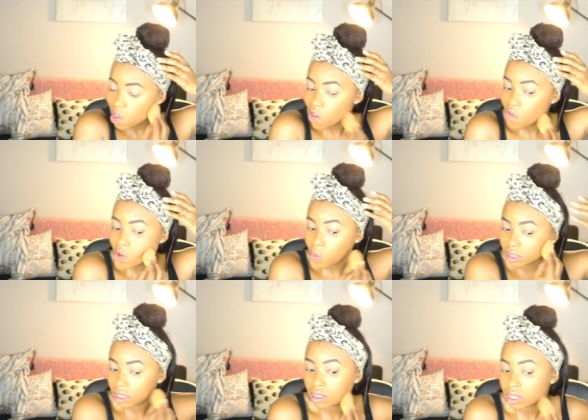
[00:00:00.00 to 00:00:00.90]
if it
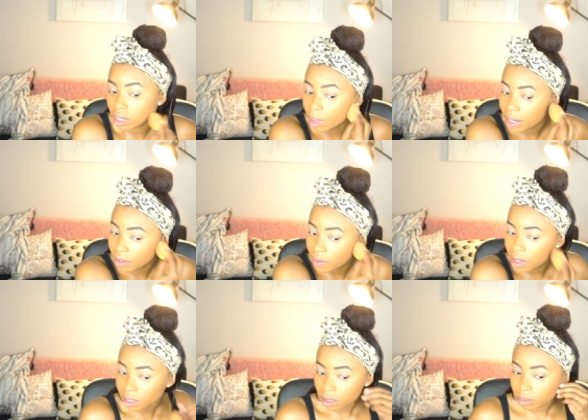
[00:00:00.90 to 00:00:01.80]
were just somebody
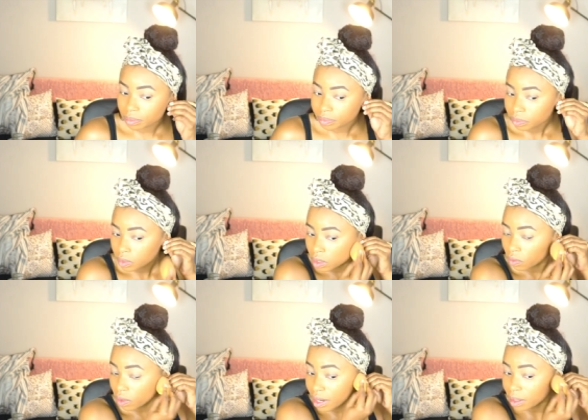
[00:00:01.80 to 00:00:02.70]
random.
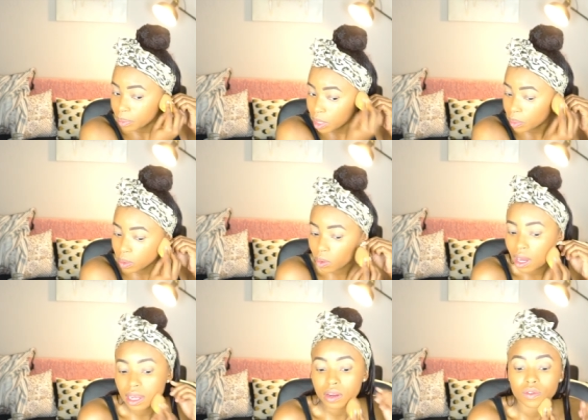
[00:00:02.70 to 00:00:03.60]
Random people,
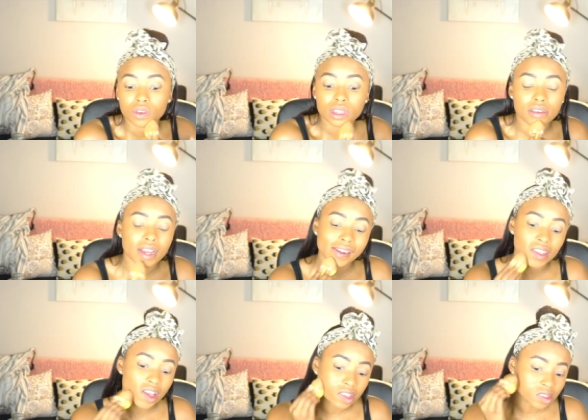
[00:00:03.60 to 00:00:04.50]
I could really care
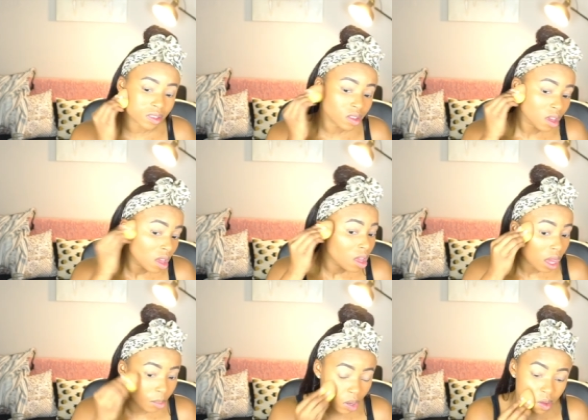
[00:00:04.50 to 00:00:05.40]
less
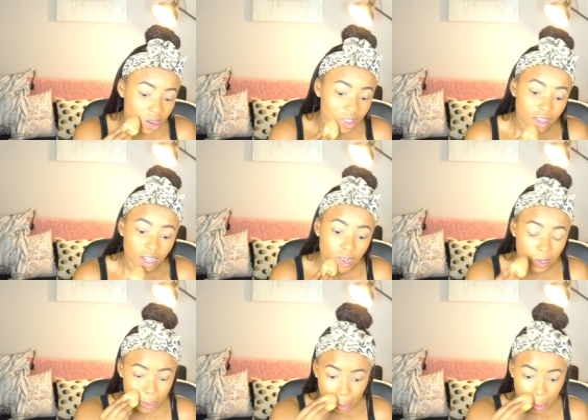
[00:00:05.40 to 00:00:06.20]
about anything that they're